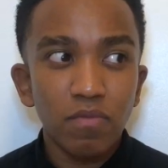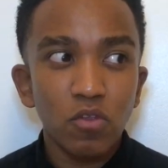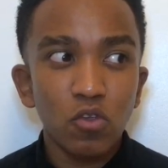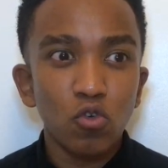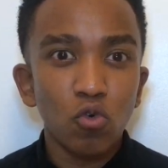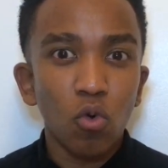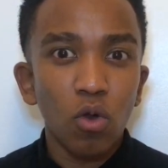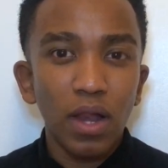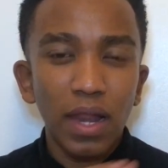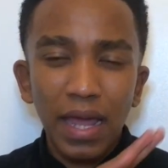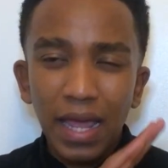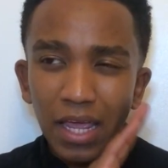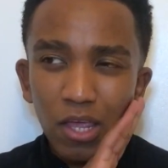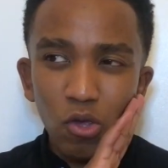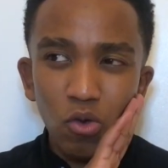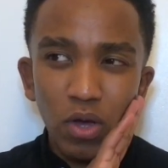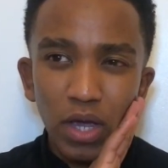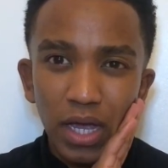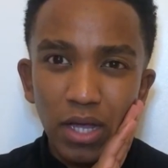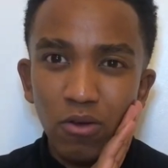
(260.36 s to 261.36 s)
you're laying
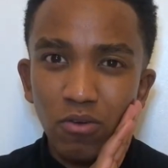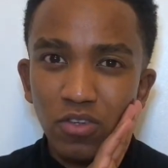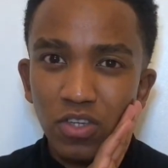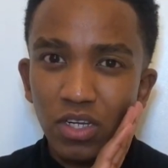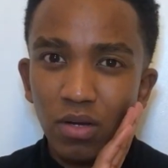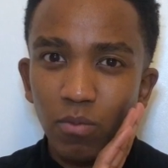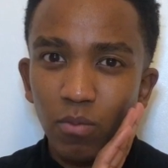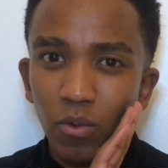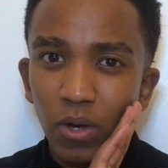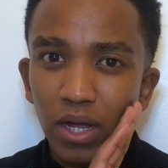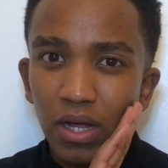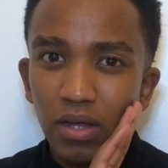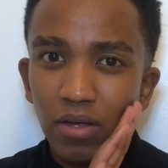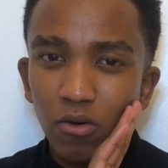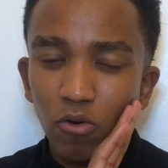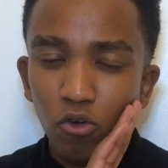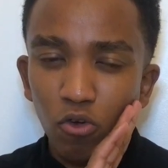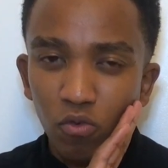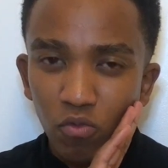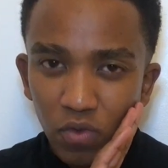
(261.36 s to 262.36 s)
your head on somewhere
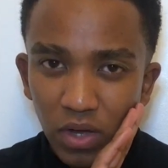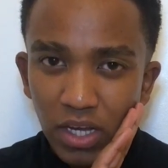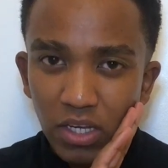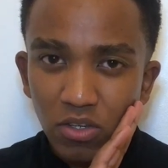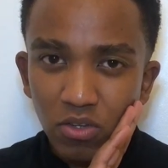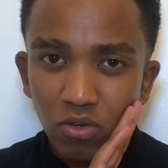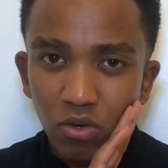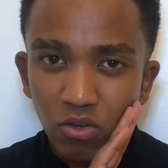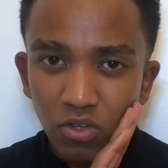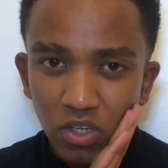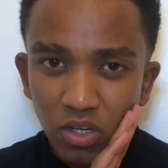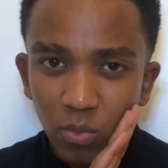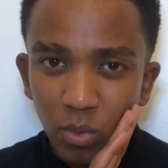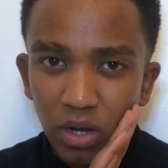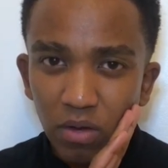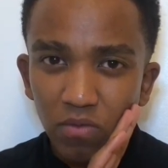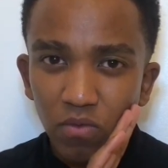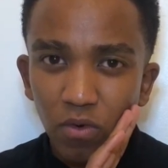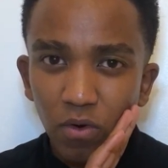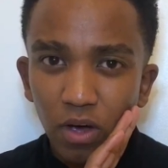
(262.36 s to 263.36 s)
or your face on
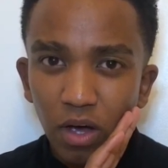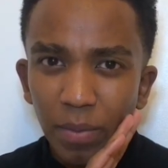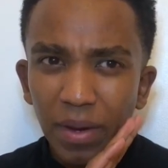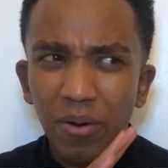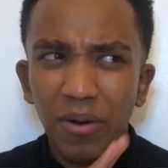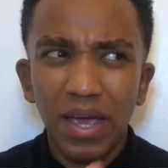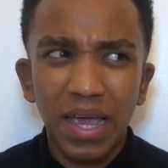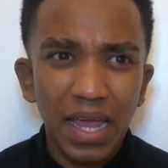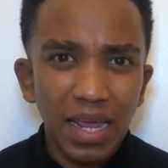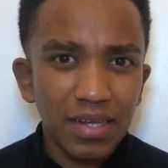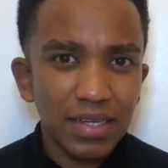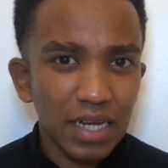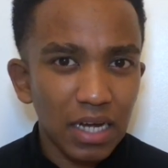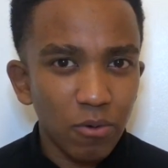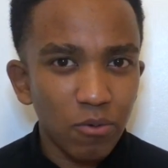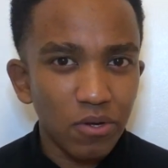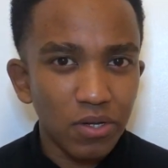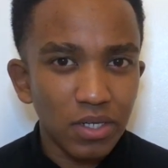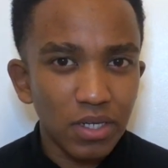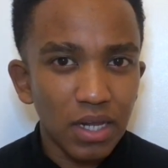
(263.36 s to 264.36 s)
somewhere for about 8
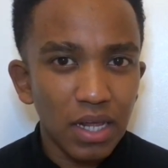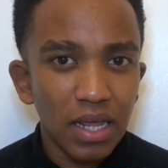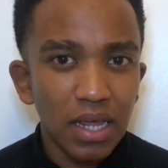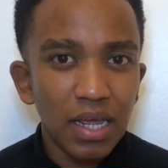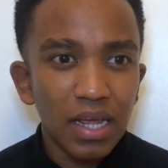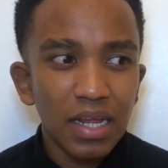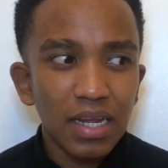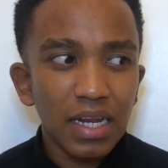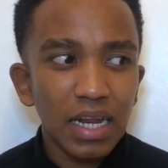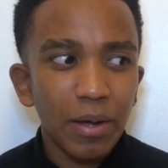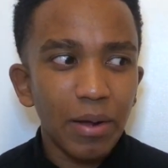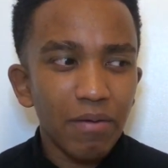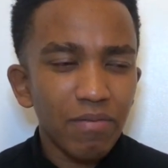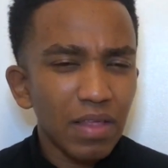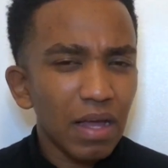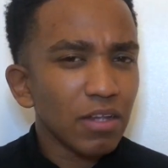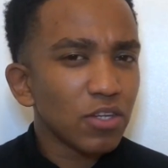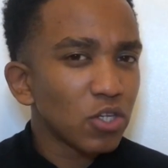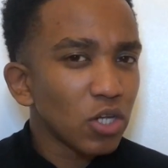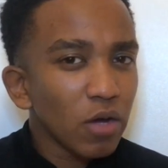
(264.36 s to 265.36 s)
hours. Now if
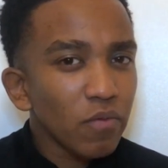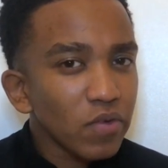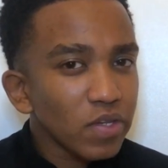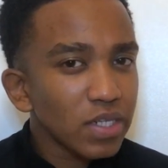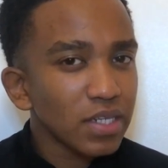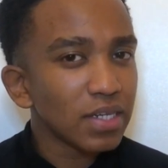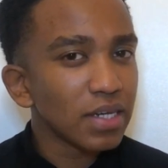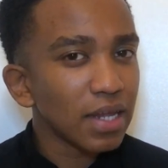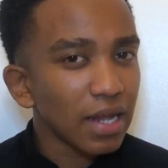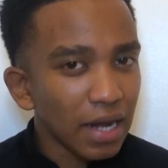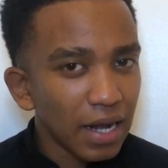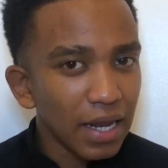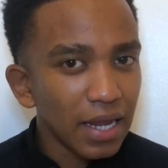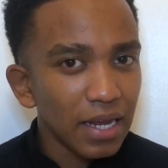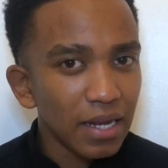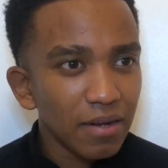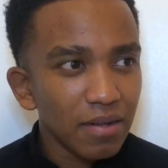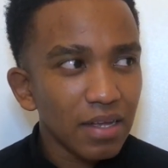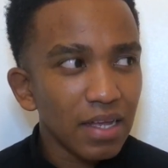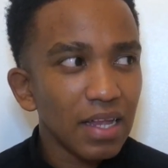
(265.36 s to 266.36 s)
that surface isn't
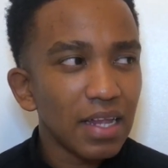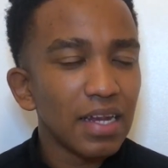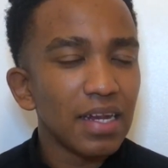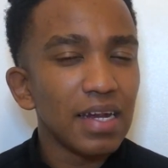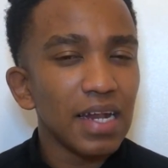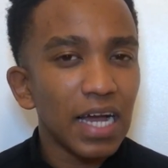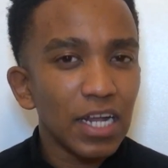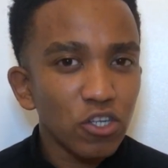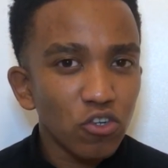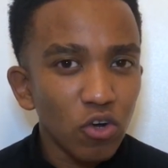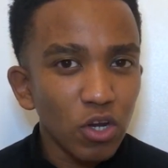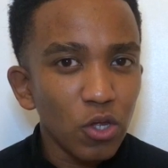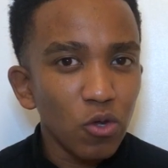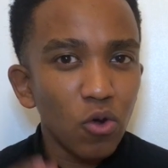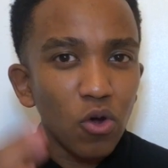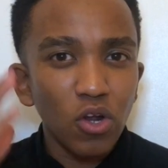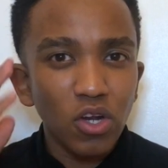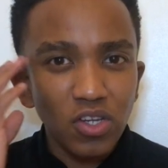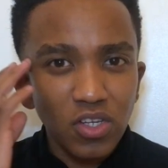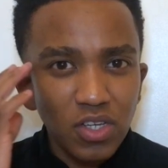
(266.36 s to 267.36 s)
clean, naturally
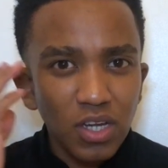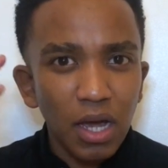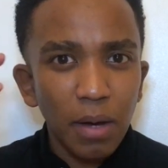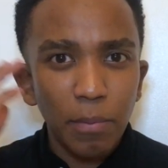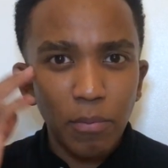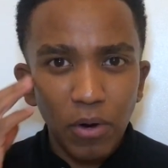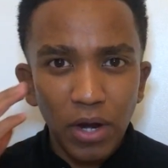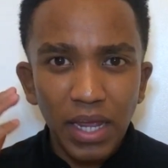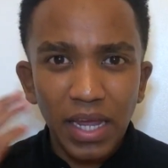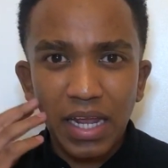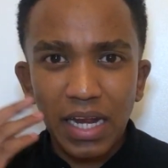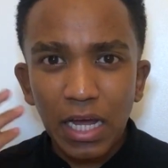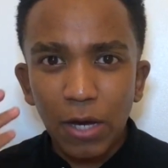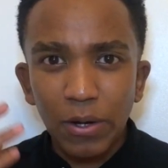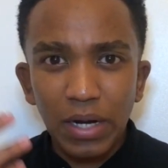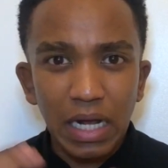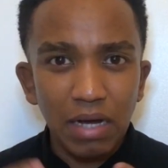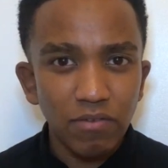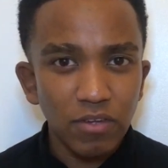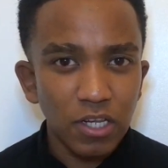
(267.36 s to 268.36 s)
you're going to start breaking out
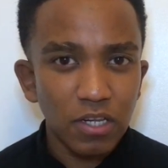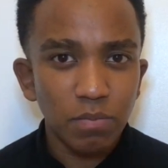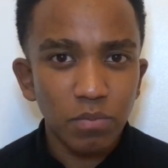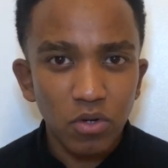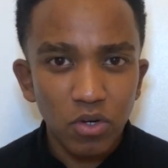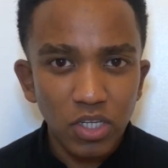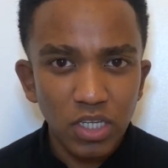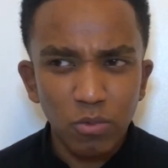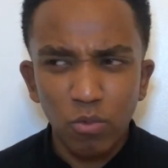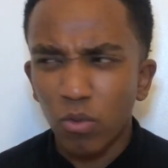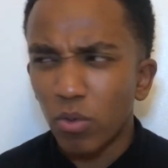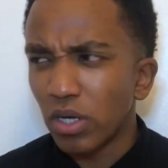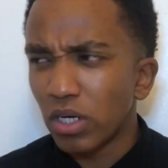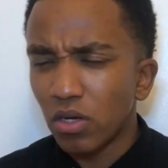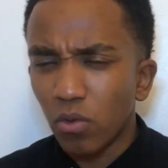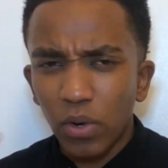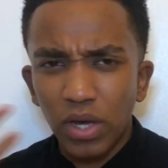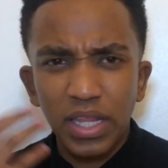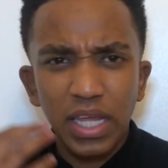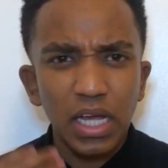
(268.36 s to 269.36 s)
and having spots and
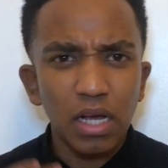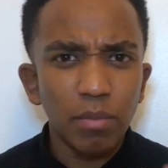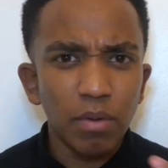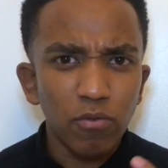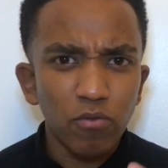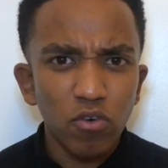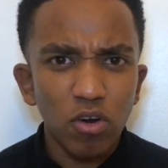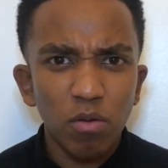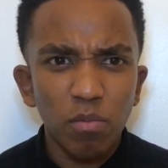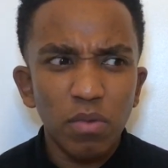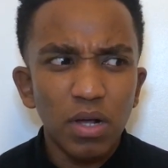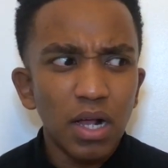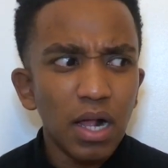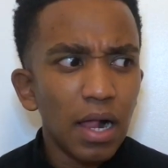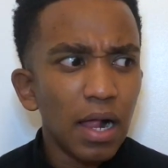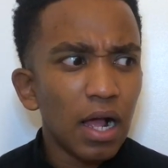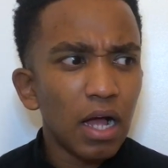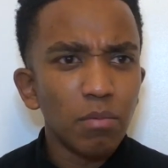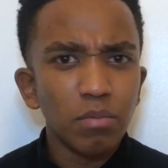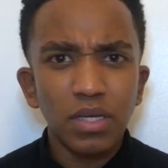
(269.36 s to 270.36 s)
wonder where they're coming from.
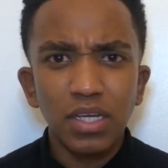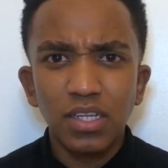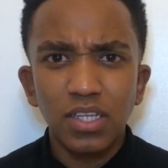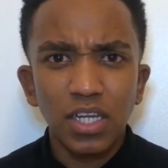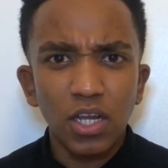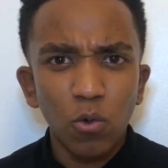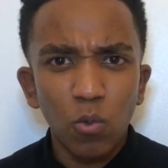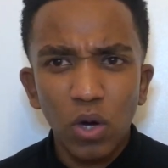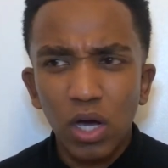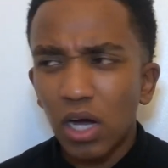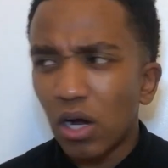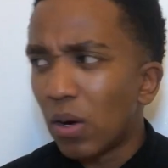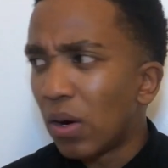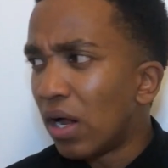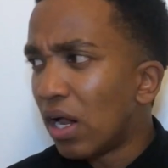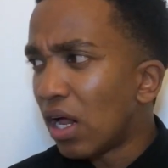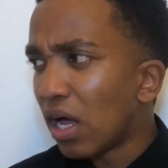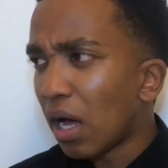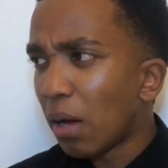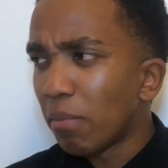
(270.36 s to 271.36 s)
I'm eating
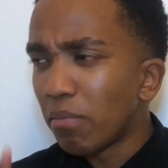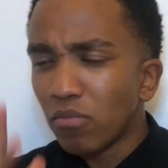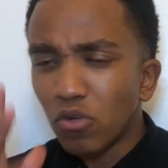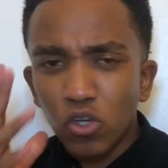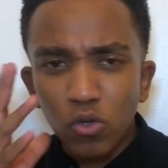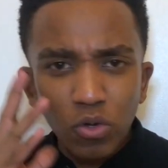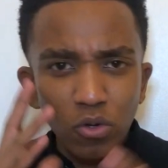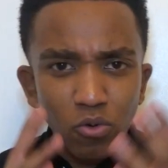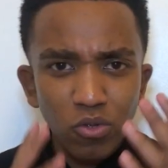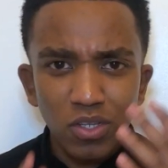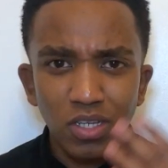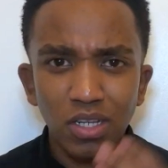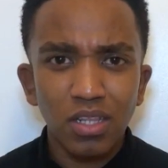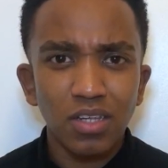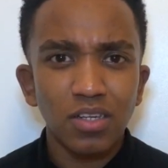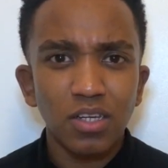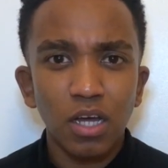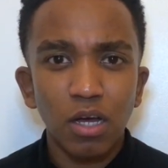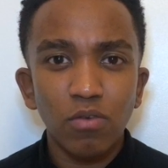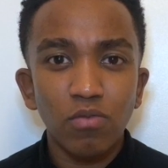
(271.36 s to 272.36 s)
well, I'm doing all this other
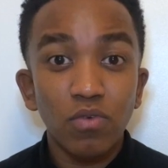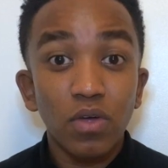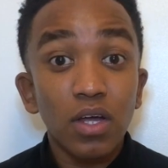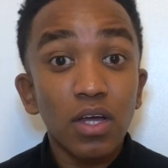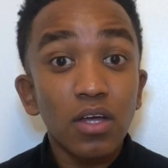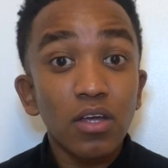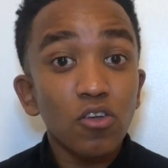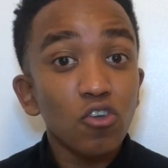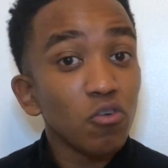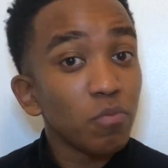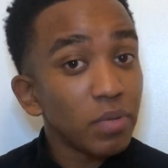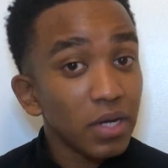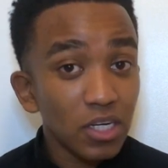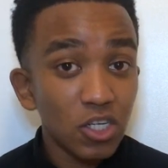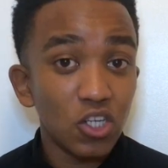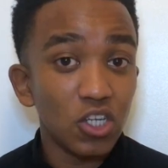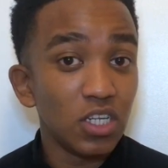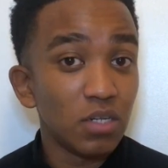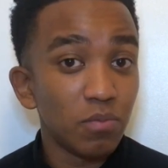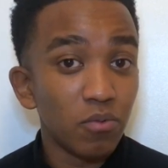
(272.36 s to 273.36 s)
stuff. Your bed
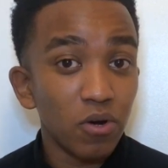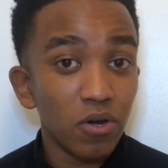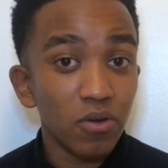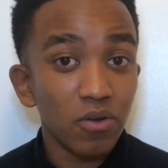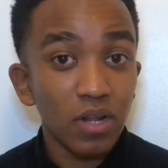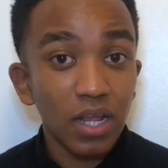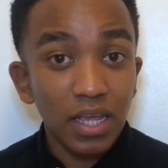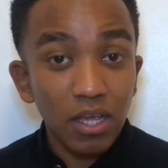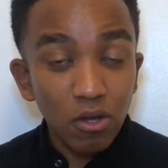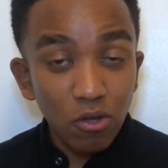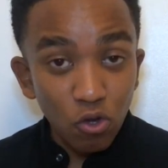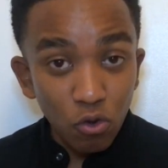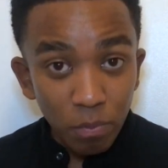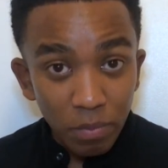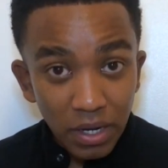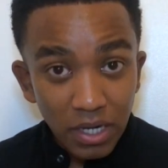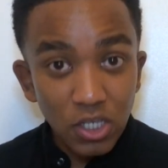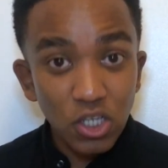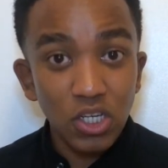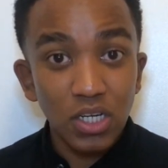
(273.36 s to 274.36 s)
sheets, bro, like your
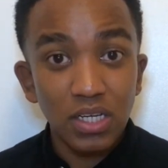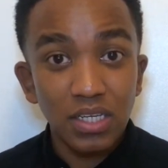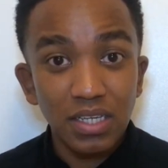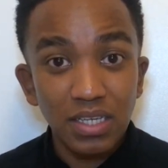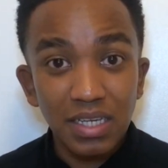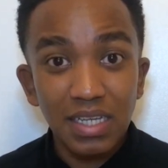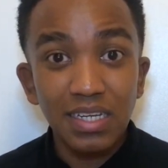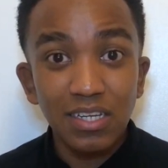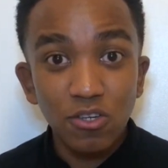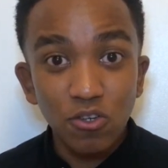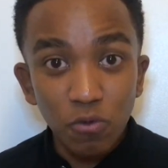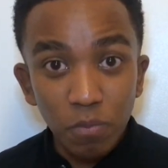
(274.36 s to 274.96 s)
bed sheets need